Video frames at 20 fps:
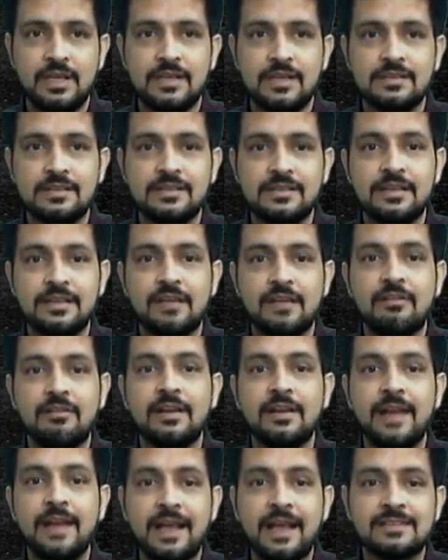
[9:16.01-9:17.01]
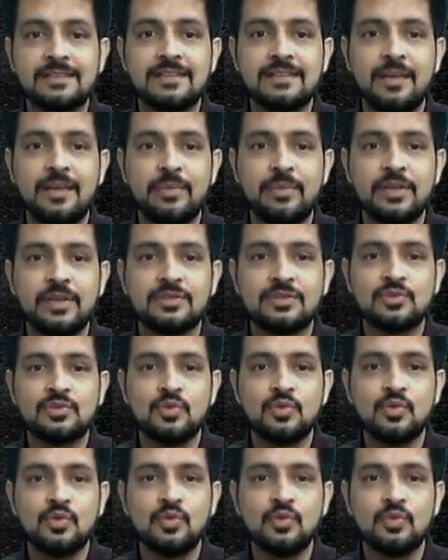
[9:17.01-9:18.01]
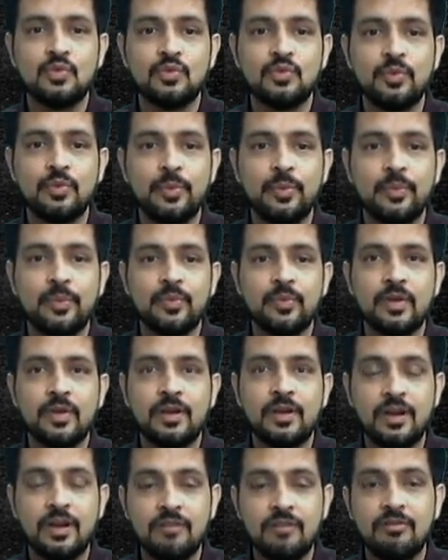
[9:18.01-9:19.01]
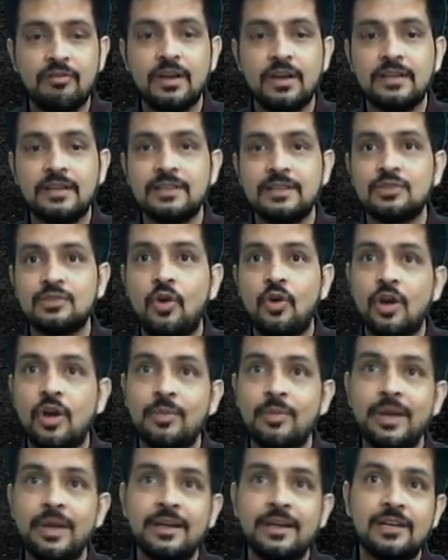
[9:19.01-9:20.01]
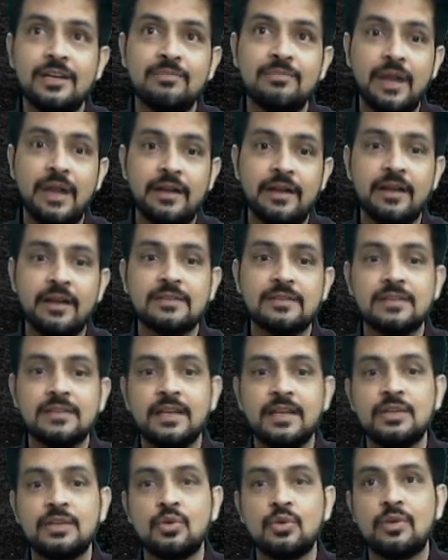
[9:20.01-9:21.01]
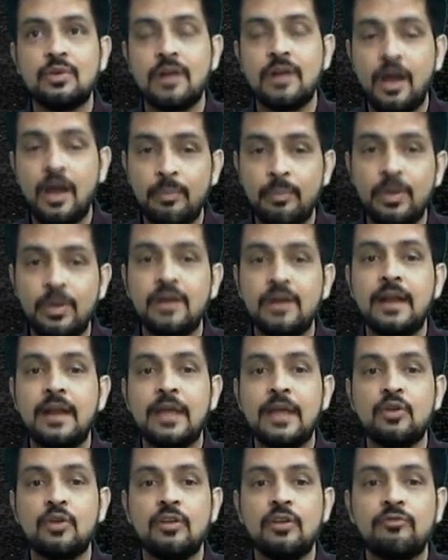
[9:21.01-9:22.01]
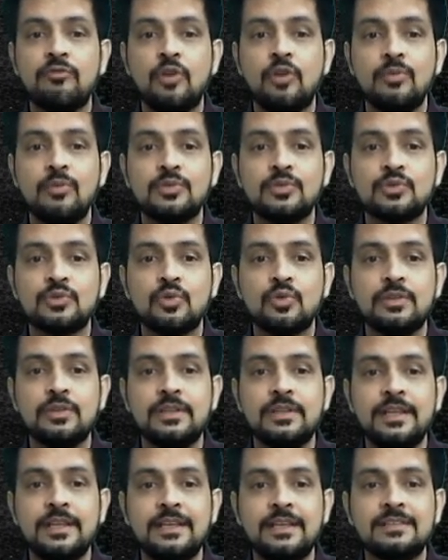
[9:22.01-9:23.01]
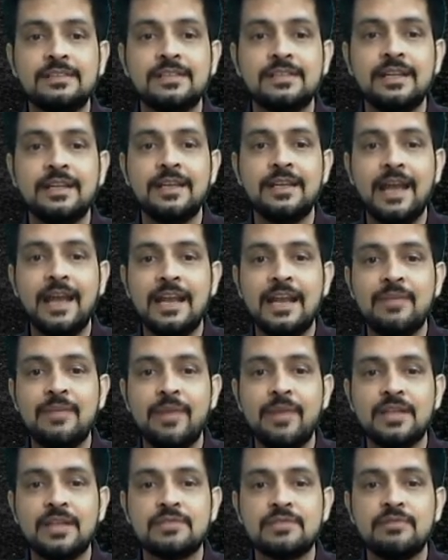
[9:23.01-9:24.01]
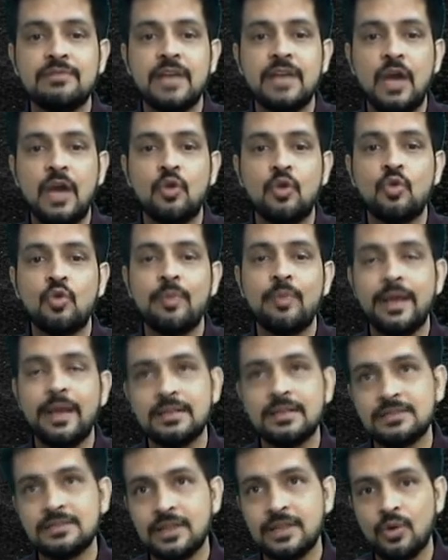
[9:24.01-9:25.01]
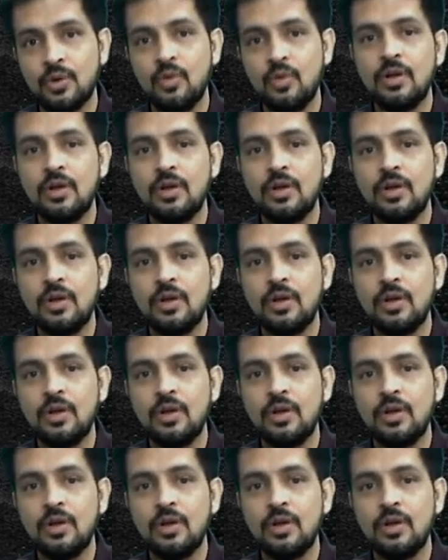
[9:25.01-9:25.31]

See, our next step is to convert this augmented matrix into upper triangular form. So these three elements we have to make 0.